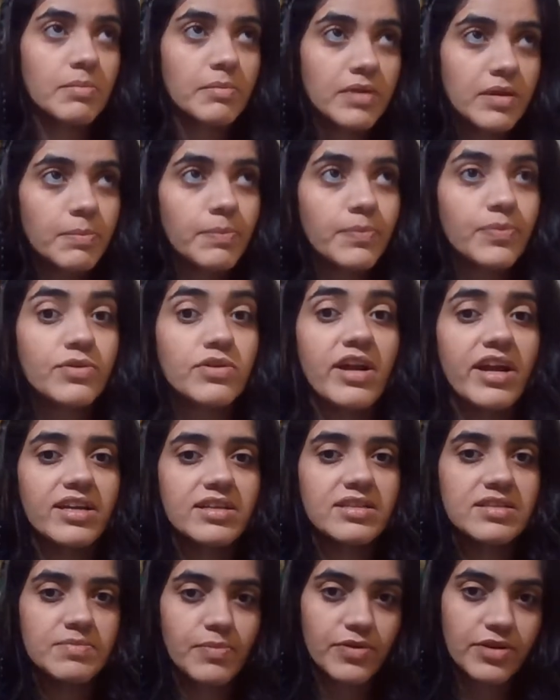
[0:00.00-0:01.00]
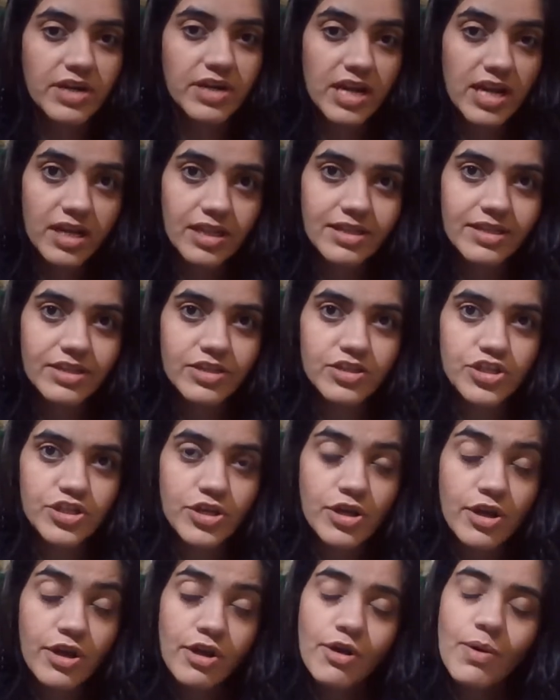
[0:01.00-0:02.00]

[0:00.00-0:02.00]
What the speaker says: me practice more English